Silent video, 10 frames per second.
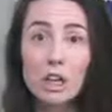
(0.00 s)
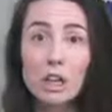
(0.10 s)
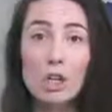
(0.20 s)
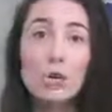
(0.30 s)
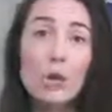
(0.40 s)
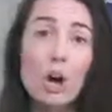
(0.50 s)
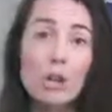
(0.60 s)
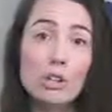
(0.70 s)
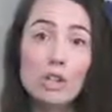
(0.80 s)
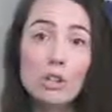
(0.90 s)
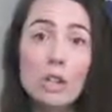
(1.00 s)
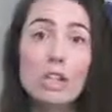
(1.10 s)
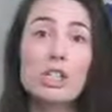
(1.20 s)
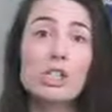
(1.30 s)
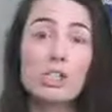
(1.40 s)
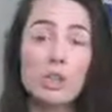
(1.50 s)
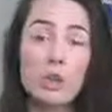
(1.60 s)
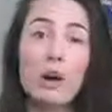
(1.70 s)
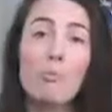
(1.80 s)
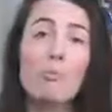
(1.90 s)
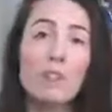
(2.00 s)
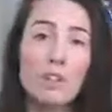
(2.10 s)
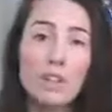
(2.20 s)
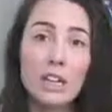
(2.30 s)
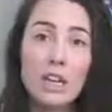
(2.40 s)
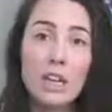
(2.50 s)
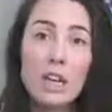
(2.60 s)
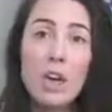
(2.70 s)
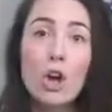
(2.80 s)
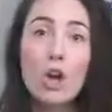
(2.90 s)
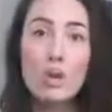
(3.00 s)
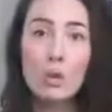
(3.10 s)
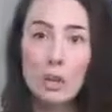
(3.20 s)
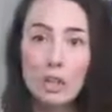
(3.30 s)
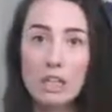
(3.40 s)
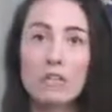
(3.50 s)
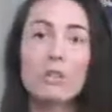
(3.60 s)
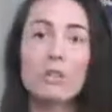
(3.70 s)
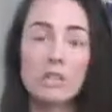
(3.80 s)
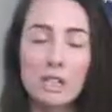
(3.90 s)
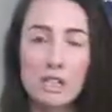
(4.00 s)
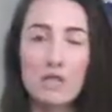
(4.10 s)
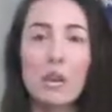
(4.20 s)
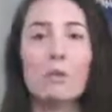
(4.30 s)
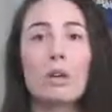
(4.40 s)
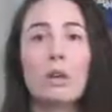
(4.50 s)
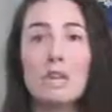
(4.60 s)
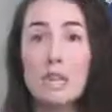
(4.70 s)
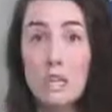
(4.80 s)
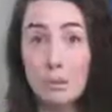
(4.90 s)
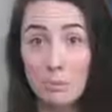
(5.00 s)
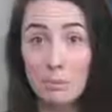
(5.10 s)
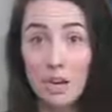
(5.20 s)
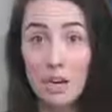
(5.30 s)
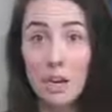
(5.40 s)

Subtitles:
you also get to show up fully, willing to receive and willing to implement